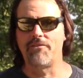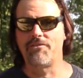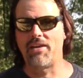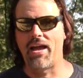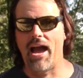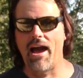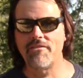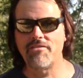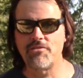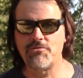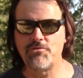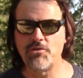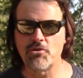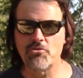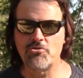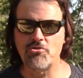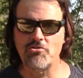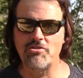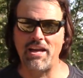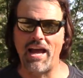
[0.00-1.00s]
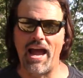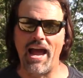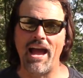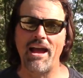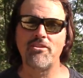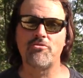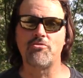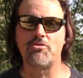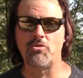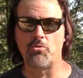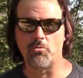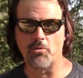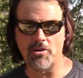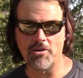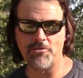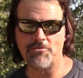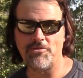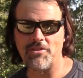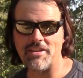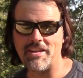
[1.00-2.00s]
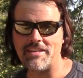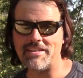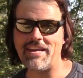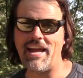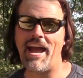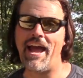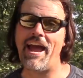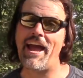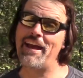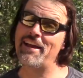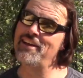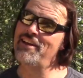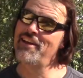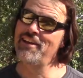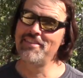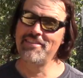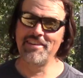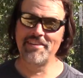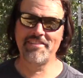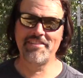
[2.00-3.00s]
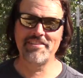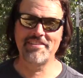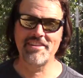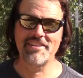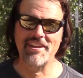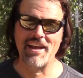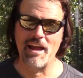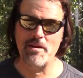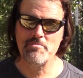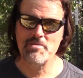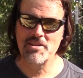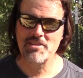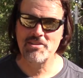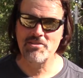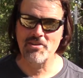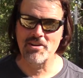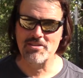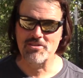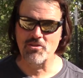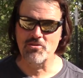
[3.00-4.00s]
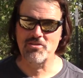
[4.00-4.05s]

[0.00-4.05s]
If you haven't filled your tags or you want to fill a tag, this is the time to do it.